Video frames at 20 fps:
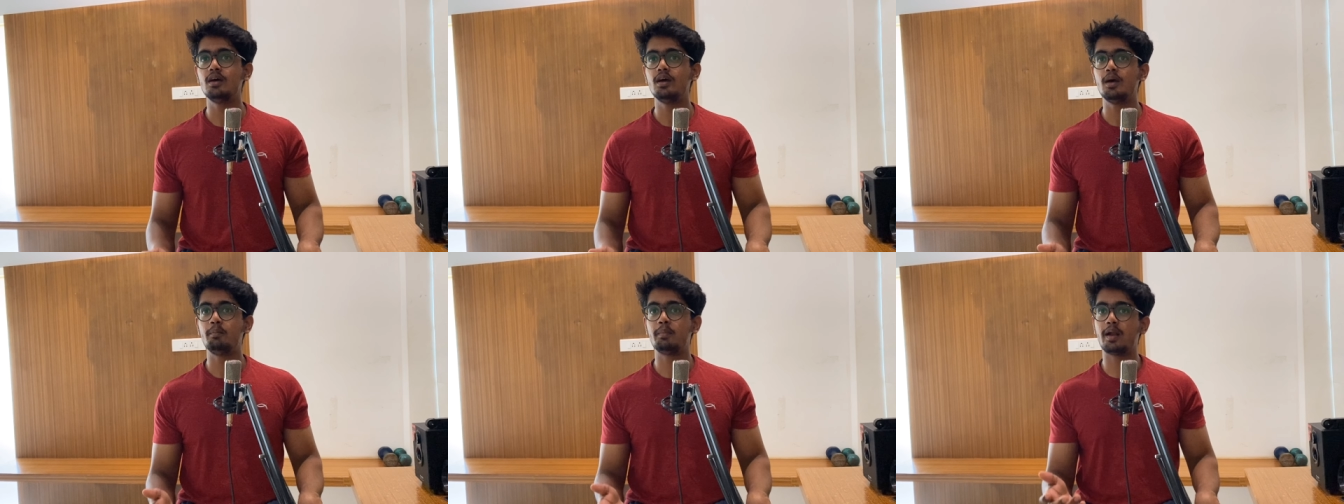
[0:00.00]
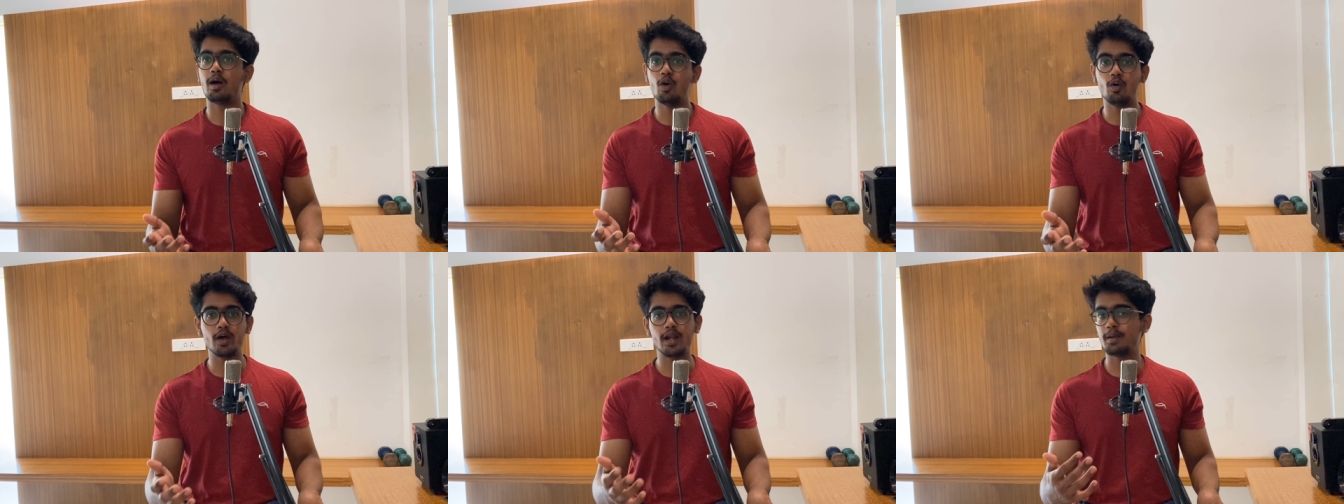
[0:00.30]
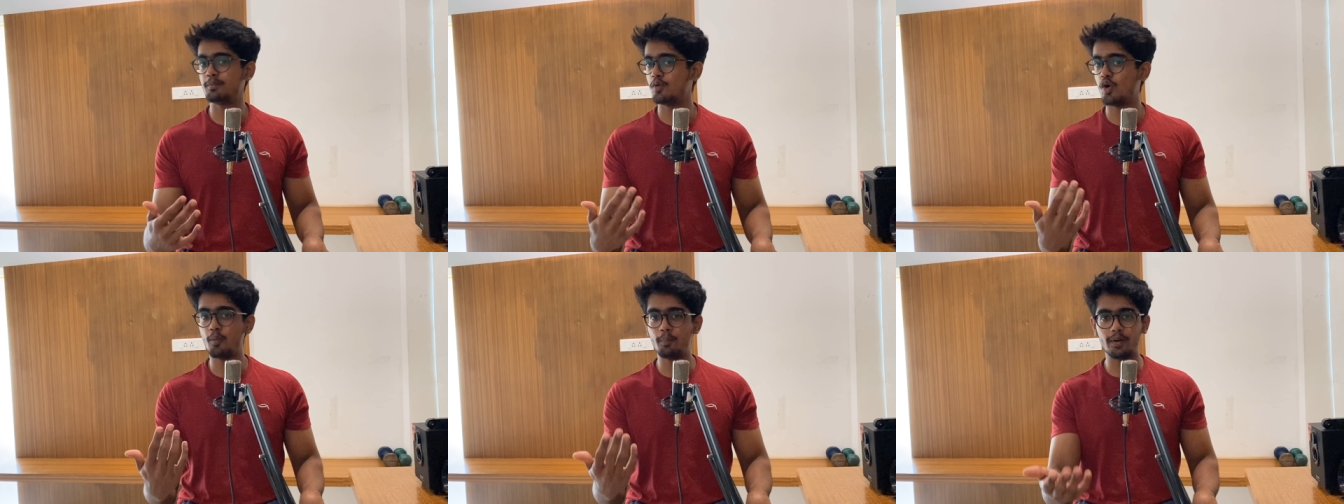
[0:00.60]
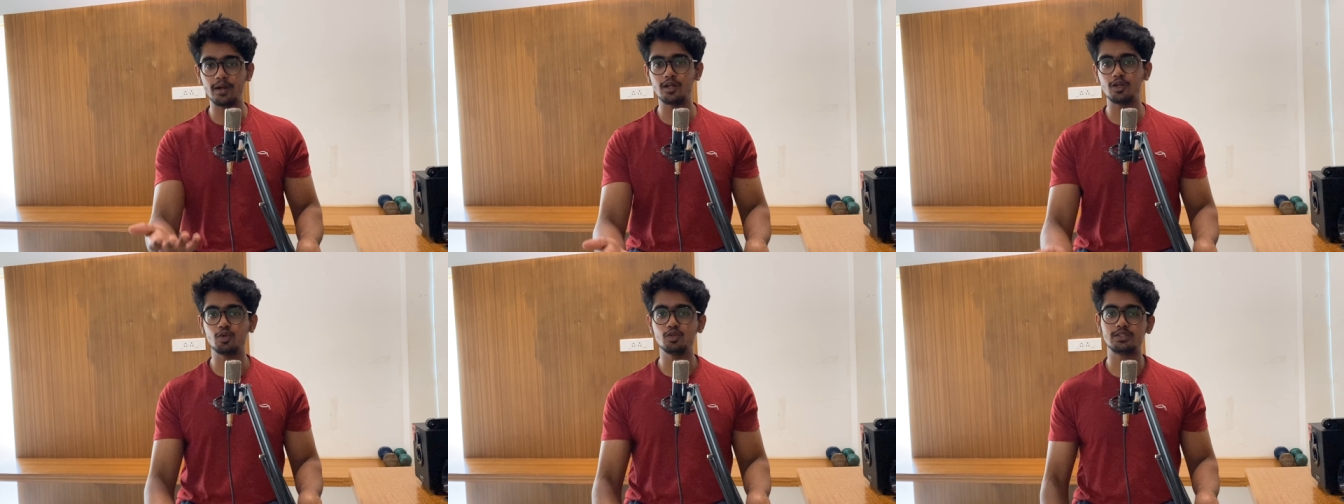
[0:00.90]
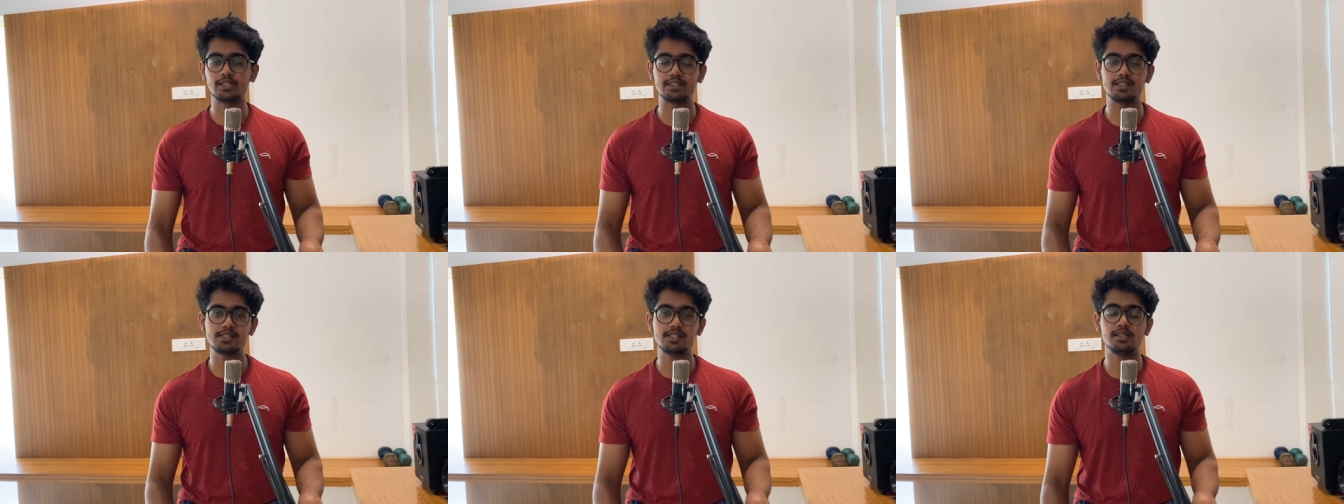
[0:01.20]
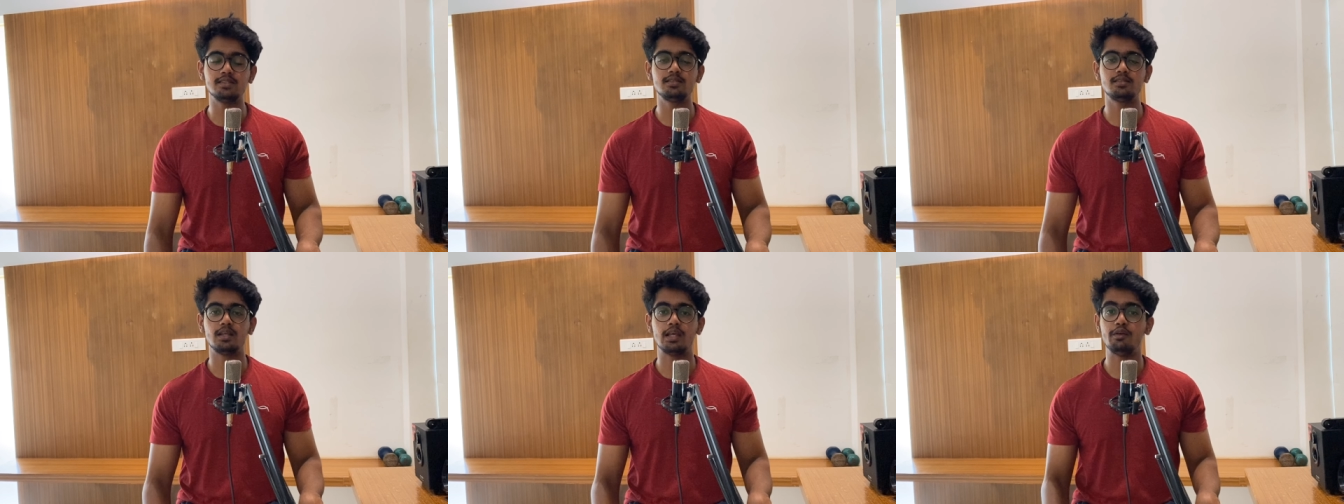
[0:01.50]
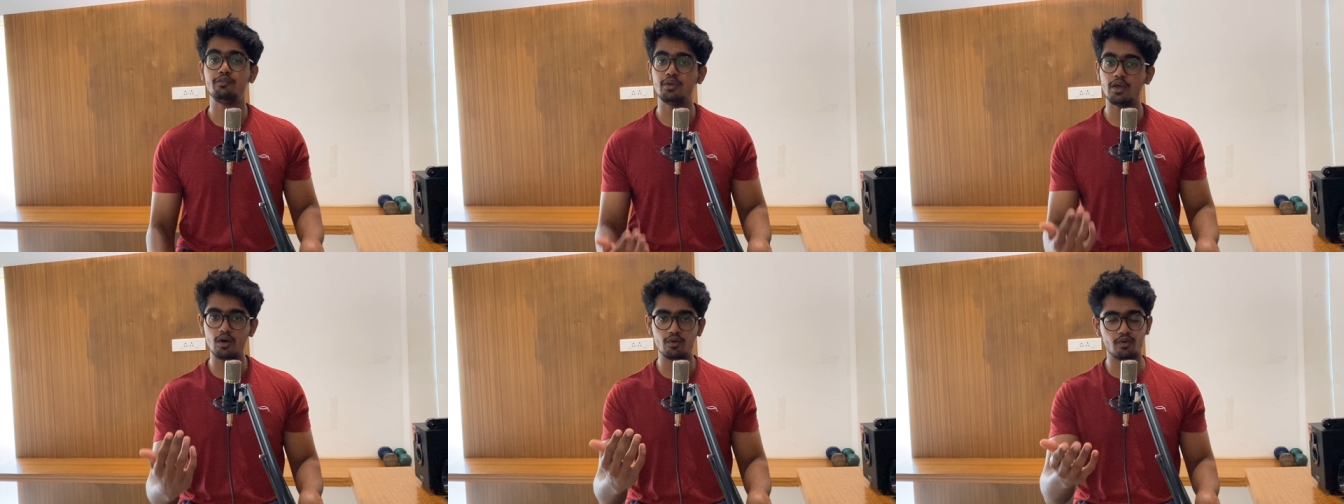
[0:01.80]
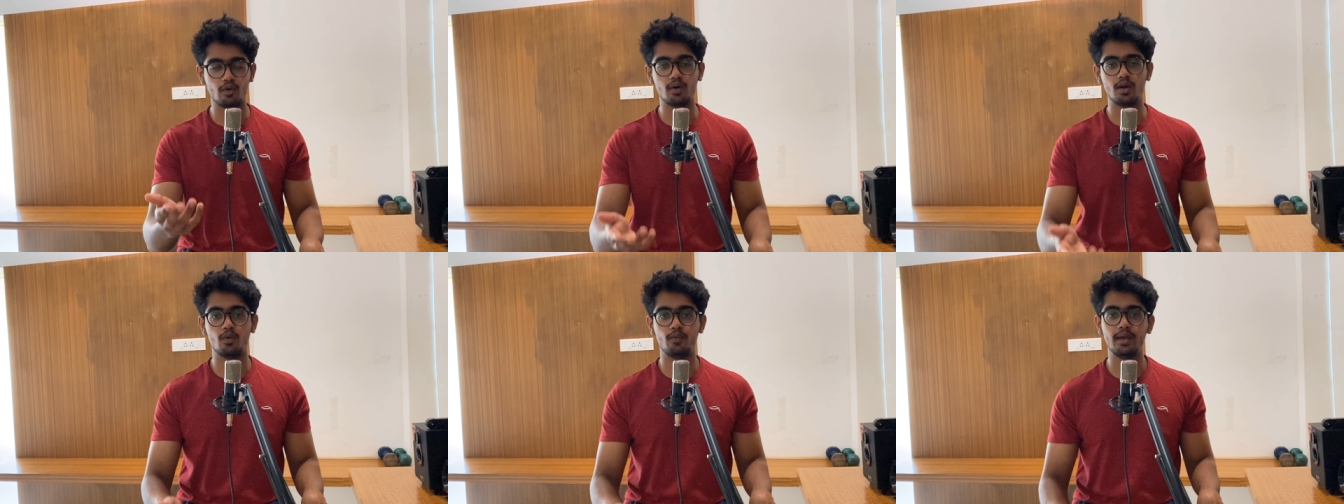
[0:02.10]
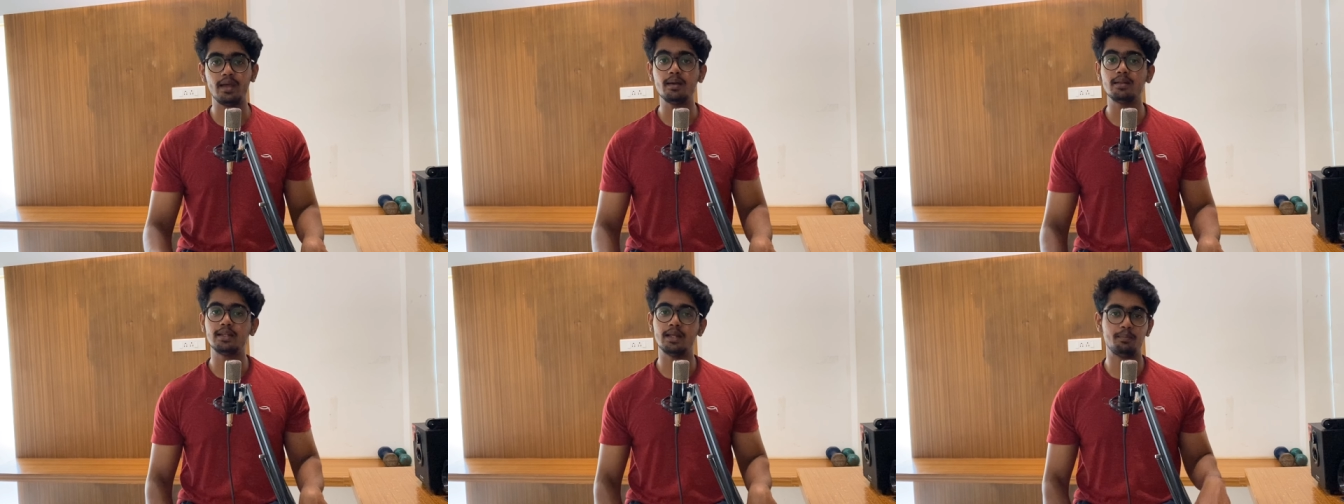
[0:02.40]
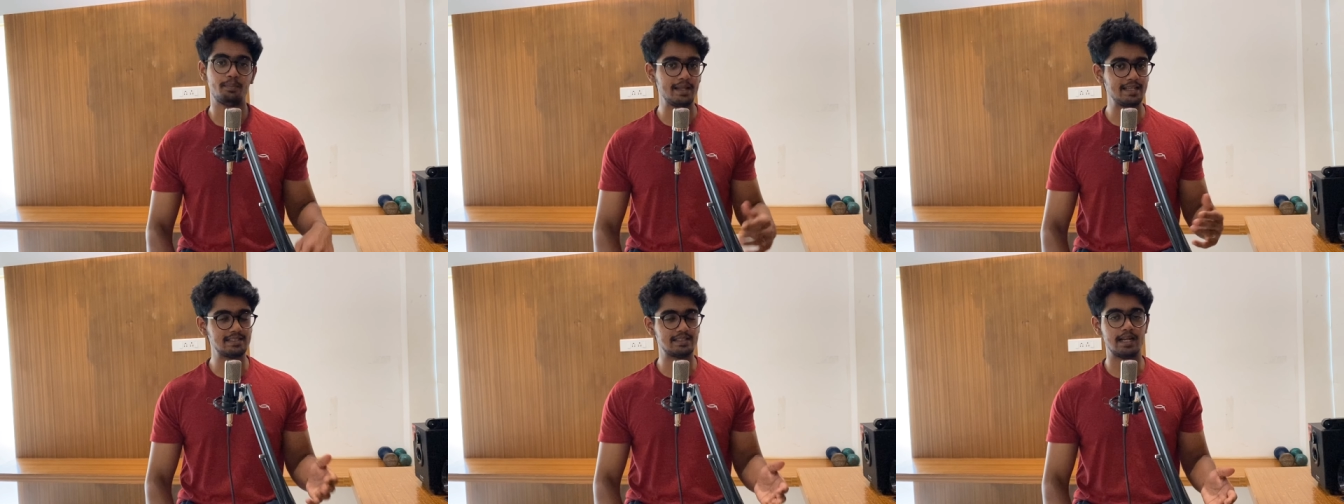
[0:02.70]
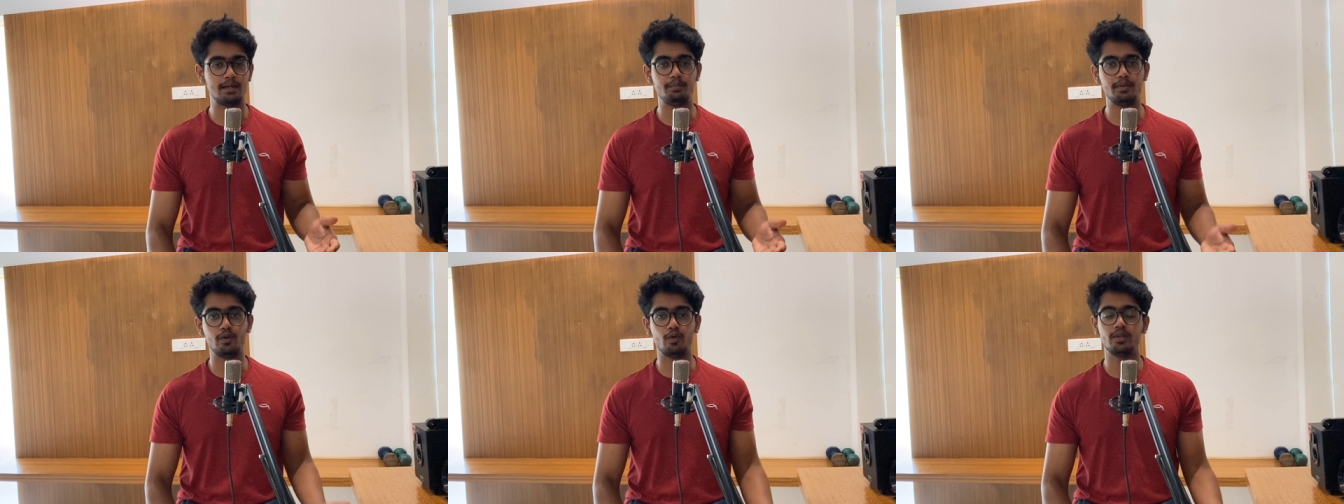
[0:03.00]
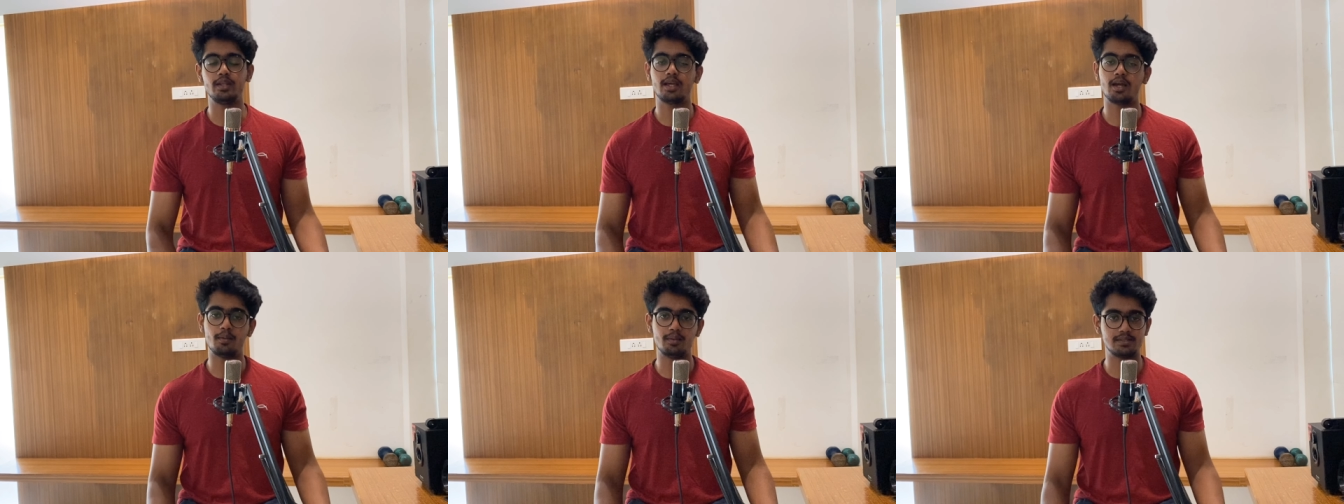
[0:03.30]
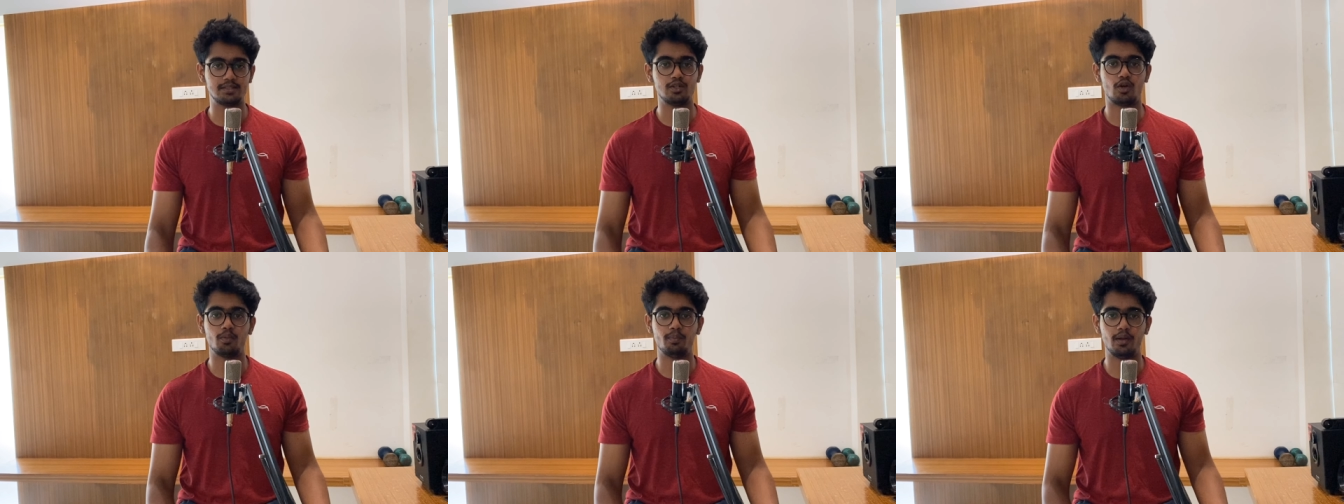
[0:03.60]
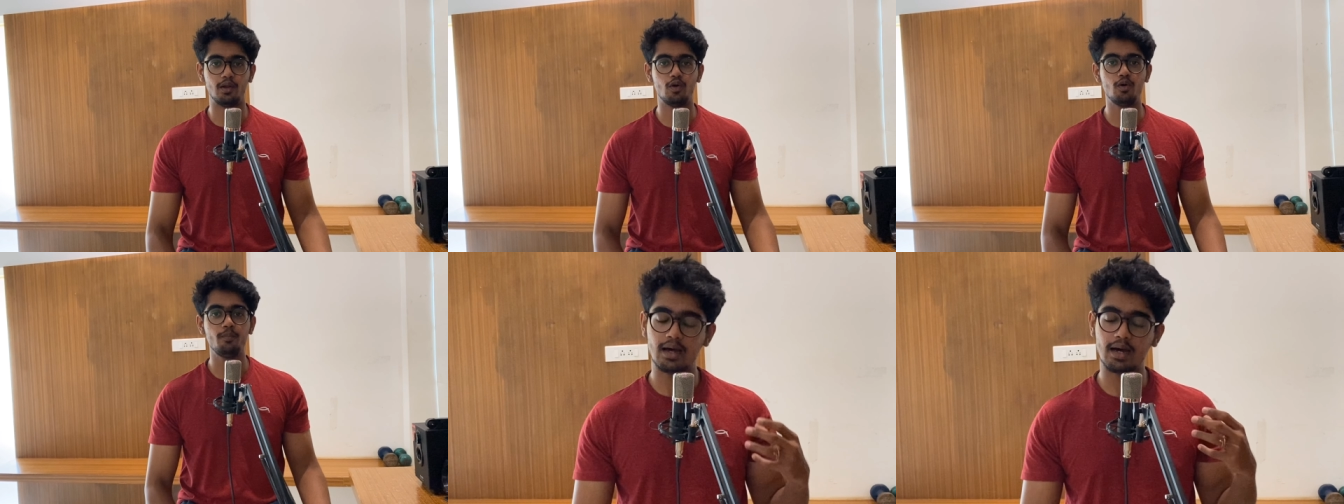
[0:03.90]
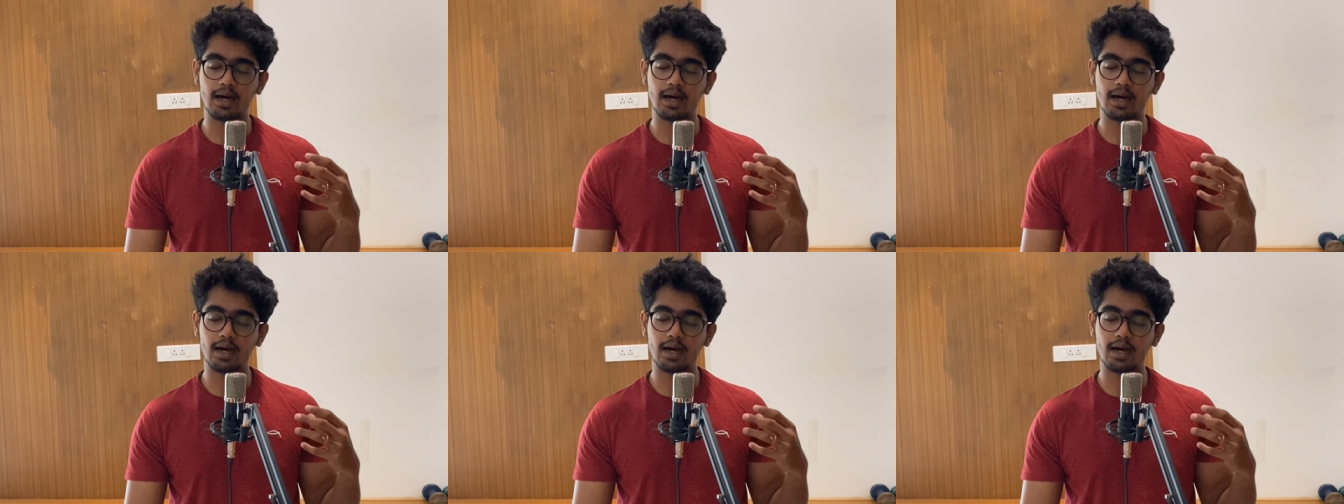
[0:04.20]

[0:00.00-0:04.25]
But however, I'm open to suggestions. If you have found a way, then please let me know in the comments down below.